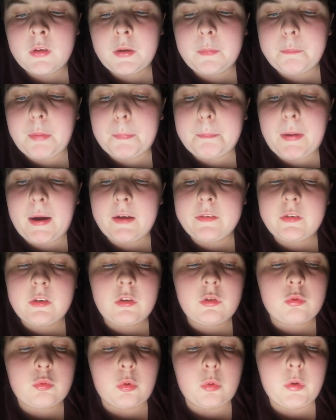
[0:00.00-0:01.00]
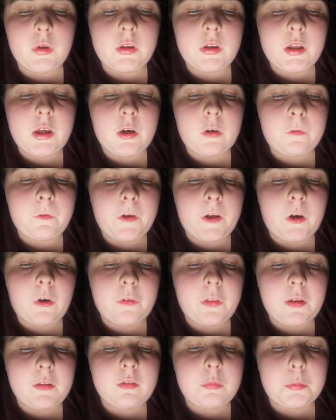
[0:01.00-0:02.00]
but passes through a layer of air
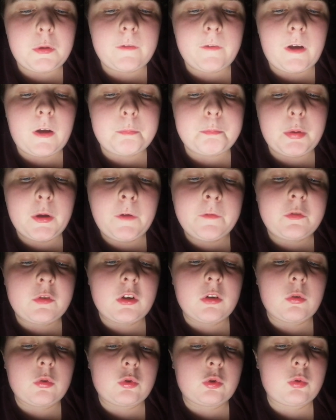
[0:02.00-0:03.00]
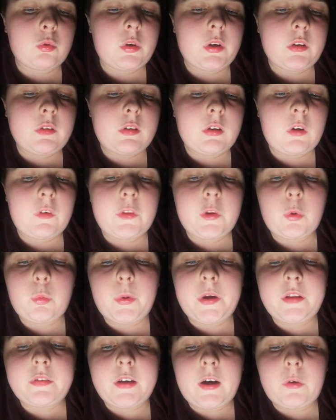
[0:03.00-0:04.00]
that's above 0 degrees on the
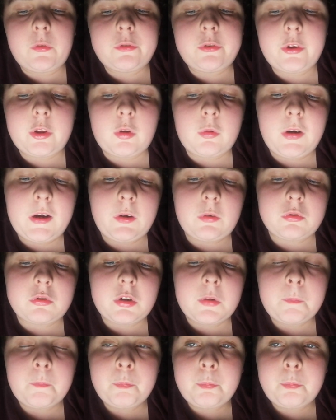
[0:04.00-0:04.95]
way down to the ground,